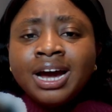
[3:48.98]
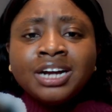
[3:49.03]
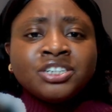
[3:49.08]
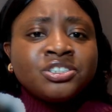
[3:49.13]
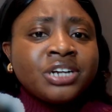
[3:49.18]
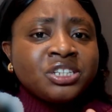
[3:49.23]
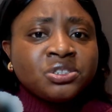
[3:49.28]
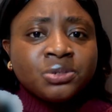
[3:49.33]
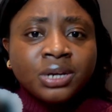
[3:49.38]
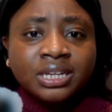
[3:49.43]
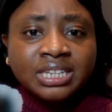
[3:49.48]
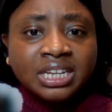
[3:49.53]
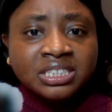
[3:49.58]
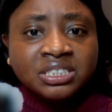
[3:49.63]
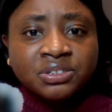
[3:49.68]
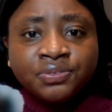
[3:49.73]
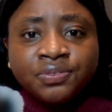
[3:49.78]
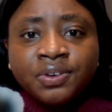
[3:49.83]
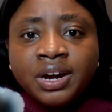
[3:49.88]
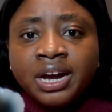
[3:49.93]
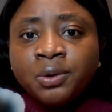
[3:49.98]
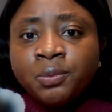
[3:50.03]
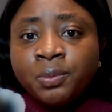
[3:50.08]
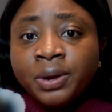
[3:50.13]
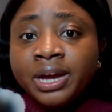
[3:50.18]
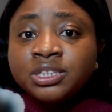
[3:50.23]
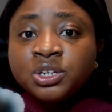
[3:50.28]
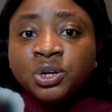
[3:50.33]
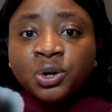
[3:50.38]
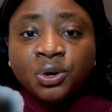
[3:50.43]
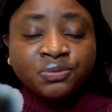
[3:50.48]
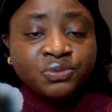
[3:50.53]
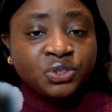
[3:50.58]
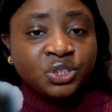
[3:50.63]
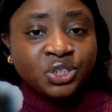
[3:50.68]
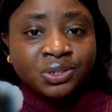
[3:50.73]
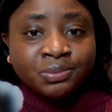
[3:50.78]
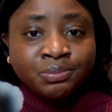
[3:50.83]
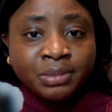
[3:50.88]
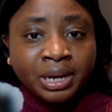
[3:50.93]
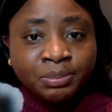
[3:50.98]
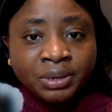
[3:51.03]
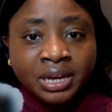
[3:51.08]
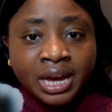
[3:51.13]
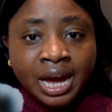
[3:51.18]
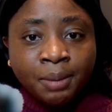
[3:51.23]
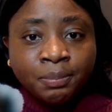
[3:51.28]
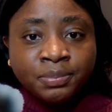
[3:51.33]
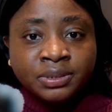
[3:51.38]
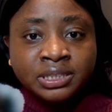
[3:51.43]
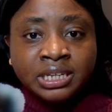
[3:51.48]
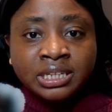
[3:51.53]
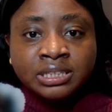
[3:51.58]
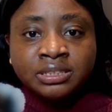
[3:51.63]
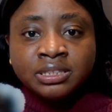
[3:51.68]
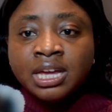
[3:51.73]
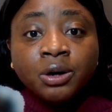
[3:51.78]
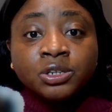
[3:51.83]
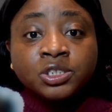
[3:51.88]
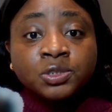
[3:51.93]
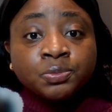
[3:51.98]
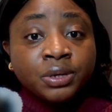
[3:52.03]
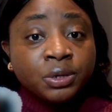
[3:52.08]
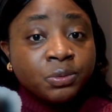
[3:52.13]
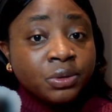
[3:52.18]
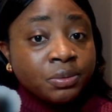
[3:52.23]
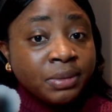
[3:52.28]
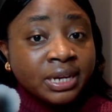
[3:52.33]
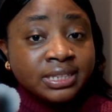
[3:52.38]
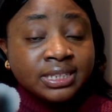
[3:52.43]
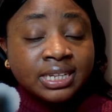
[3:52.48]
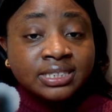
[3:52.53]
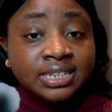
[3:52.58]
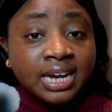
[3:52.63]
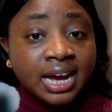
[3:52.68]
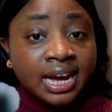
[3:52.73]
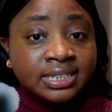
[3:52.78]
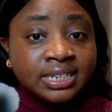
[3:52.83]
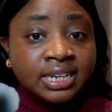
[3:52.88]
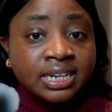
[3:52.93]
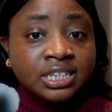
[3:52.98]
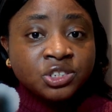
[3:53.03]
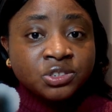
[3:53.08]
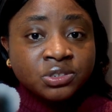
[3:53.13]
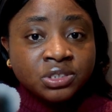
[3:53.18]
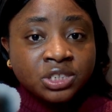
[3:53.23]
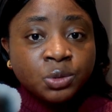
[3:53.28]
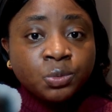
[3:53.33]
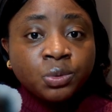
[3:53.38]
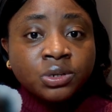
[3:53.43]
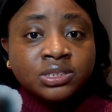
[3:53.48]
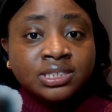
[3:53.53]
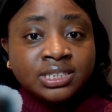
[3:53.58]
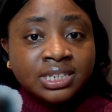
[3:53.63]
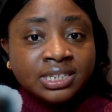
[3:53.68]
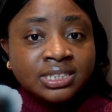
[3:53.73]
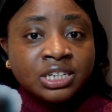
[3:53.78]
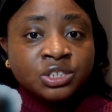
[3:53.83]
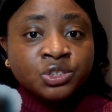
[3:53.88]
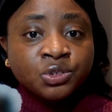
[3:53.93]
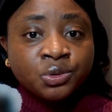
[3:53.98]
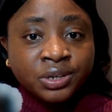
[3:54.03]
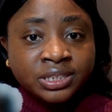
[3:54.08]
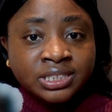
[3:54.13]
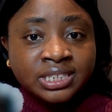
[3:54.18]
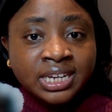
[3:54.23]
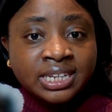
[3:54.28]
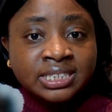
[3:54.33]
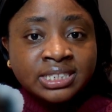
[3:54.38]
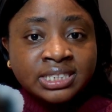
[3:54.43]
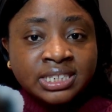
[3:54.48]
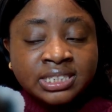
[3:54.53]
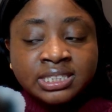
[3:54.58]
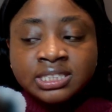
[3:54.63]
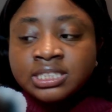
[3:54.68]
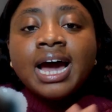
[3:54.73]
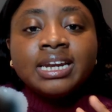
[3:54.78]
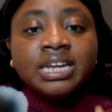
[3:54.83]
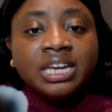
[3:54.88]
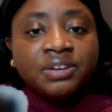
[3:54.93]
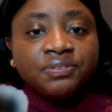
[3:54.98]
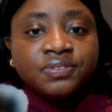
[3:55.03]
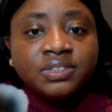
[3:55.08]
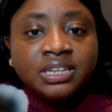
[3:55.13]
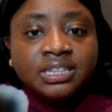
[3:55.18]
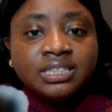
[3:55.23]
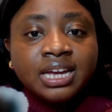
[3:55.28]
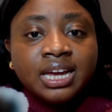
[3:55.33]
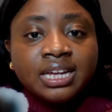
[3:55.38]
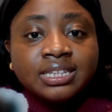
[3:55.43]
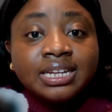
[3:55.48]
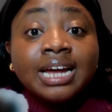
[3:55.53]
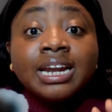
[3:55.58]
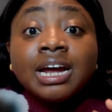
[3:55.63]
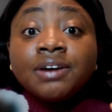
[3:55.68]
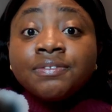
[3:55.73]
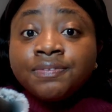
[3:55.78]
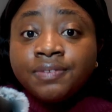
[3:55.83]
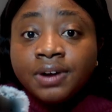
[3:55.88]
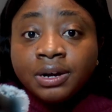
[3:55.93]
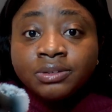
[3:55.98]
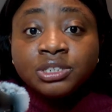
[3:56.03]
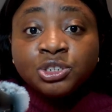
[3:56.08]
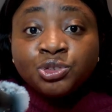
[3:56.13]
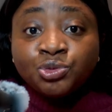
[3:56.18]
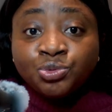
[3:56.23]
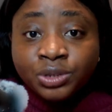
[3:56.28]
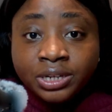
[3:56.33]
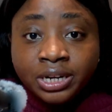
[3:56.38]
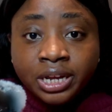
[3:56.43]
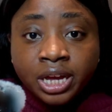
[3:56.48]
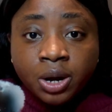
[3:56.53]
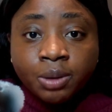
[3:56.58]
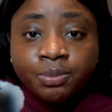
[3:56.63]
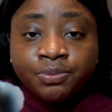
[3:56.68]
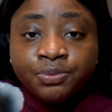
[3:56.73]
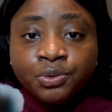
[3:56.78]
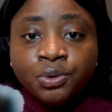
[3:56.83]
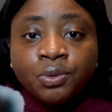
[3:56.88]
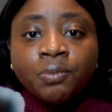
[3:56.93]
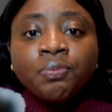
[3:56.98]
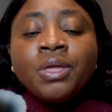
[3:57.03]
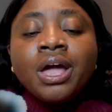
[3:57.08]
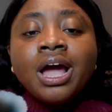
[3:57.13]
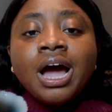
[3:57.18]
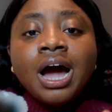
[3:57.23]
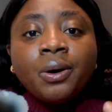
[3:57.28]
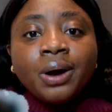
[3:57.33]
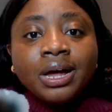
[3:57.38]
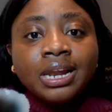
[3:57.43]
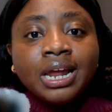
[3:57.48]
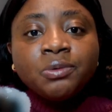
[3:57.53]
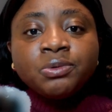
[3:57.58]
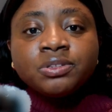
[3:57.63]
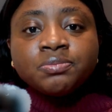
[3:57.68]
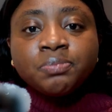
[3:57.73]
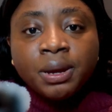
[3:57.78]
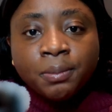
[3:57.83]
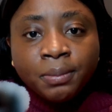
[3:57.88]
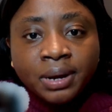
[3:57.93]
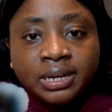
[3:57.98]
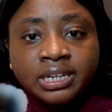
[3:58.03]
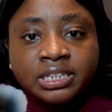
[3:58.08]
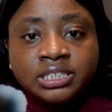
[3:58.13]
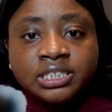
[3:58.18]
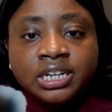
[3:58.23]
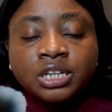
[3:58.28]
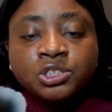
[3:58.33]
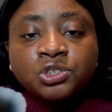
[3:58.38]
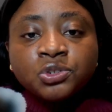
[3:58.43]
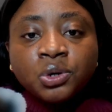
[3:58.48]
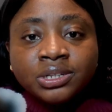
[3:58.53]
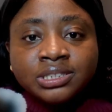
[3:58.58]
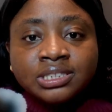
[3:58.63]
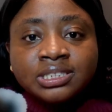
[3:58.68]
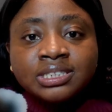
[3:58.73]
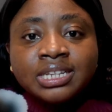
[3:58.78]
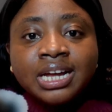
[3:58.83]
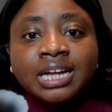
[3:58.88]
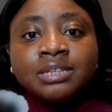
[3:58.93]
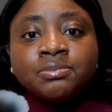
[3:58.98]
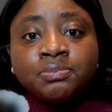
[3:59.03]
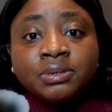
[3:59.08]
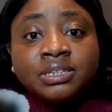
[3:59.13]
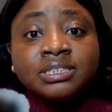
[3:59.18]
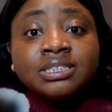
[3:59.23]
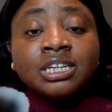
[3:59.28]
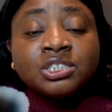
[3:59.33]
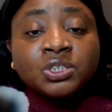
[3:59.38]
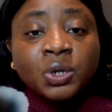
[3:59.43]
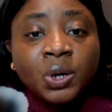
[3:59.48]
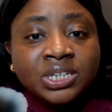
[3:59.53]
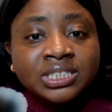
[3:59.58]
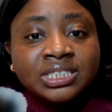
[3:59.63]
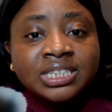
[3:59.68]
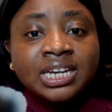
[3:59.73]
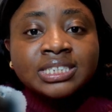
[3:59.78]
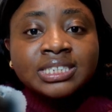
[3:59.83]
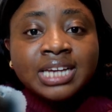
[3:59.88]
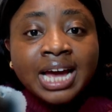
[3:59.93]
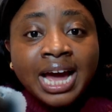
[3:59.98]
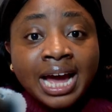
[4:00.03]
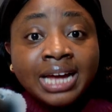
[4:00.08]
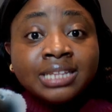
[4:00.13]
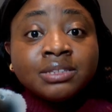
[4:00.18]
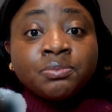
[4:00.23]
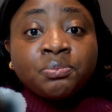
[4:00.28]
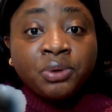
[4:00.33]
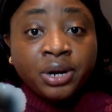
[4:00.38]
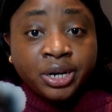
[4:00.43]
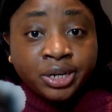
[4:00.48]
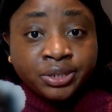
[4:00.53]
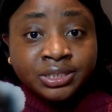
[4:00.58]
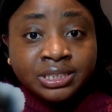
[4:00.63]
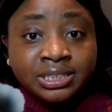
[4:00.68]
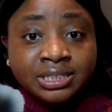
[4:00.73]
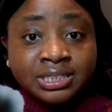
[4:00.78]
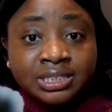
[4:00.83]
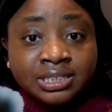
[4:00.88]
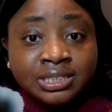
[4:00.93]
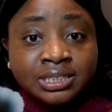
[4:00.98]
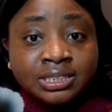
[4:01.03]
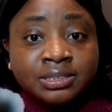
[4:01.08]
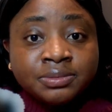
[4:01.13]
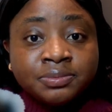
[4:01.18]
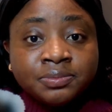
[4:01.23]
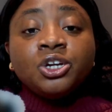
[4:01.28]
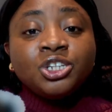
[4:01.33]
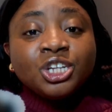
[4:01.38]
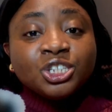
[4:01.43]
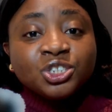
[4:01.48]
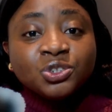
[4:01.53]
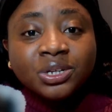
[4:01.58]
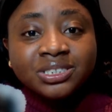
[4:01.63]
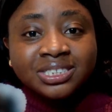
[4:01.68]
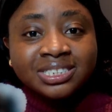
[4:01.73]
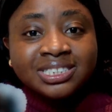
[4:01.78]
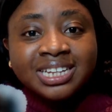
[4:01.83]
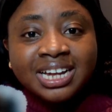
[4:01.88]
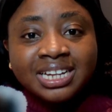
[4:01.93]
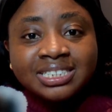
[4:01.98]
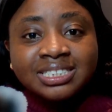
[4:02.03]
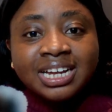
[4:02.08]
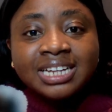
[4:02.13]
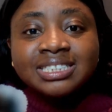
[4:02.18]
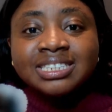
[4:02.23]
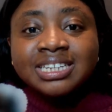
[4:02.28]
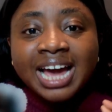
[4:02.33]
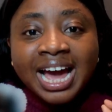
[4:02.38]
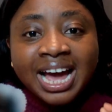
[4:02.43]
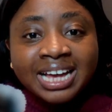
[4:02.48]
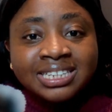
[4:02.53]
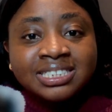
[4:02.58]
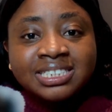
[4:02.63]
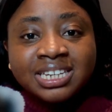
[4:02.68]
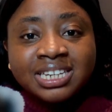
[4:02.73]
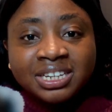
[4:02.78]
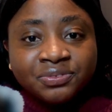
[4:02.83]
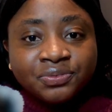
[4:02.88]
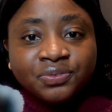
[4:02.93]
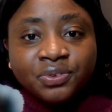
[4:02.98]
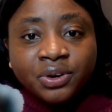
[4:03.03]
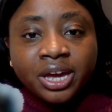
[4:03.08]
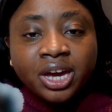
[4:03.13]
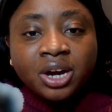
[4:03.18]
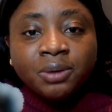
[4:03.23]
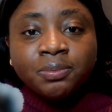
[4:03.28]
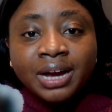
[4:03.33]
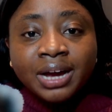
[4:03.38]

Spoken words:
and try to identify where the confusion might be happening. I'll speak with my data analyst to see what signals already exist. And if needed, and I've found this really helpful, I'll align with my manager to understand business context and priorities. You need to understand that asking for help,